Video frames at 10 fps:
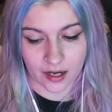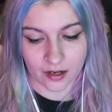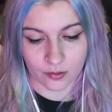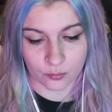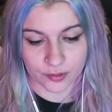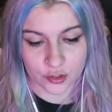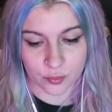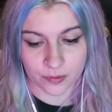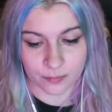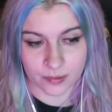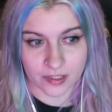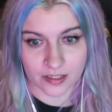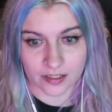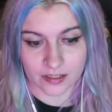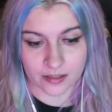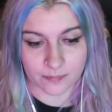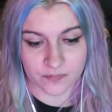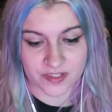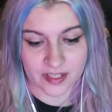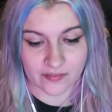which would be
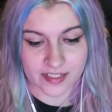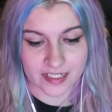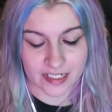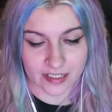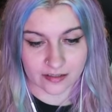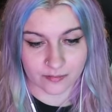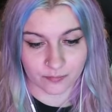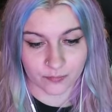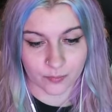17.